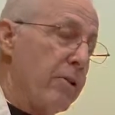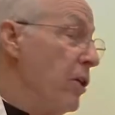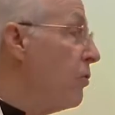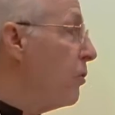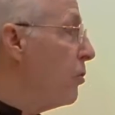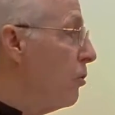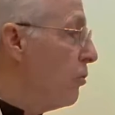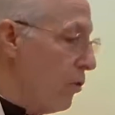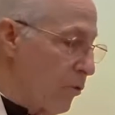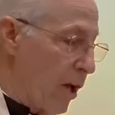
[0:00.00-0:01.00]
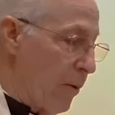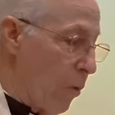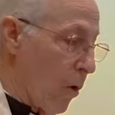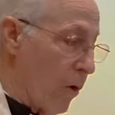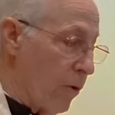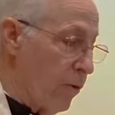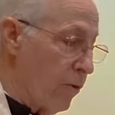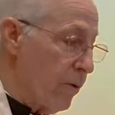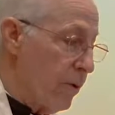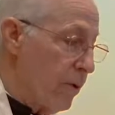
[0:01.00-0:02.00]
Jesus used the same words,
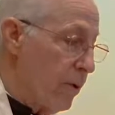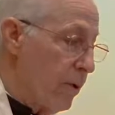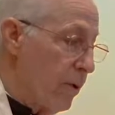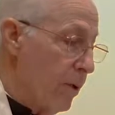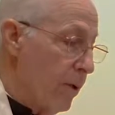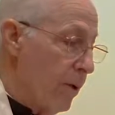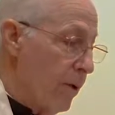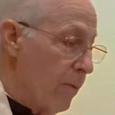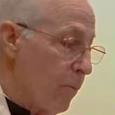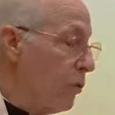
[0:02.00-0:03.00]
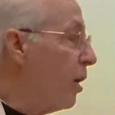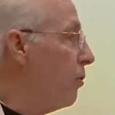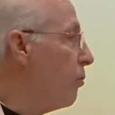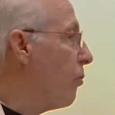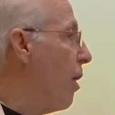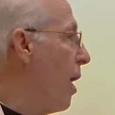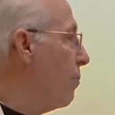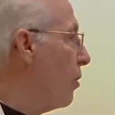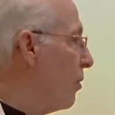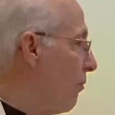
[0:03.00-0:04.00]
but they
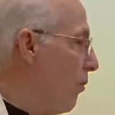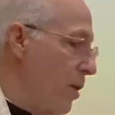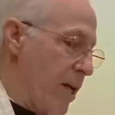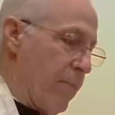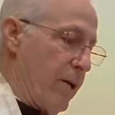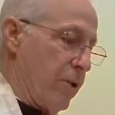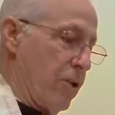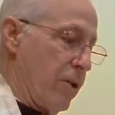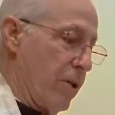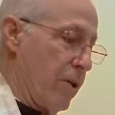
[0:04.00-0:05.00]
described a different image,